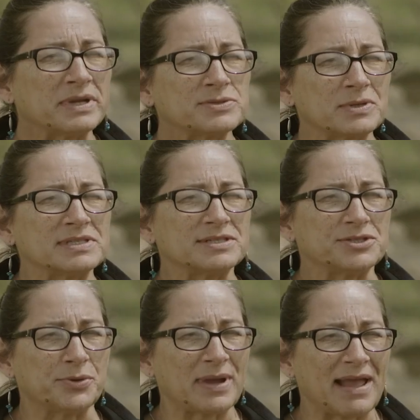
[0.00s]
resources
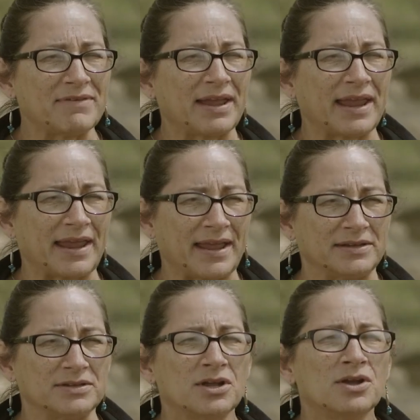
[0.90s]
do you have at
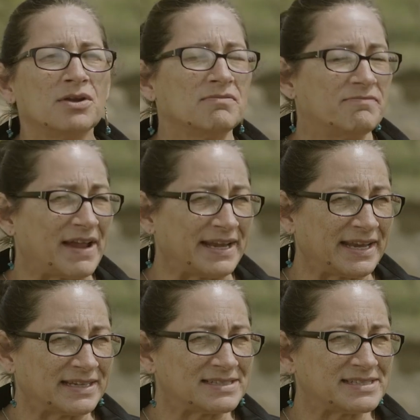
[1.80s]
hand?
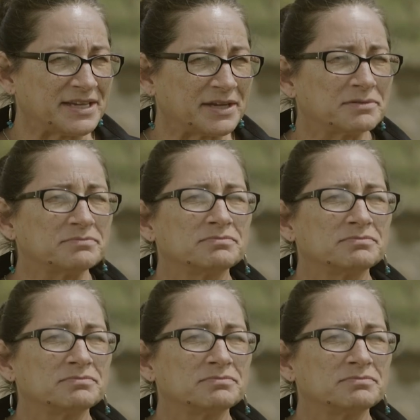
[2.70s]
Financing,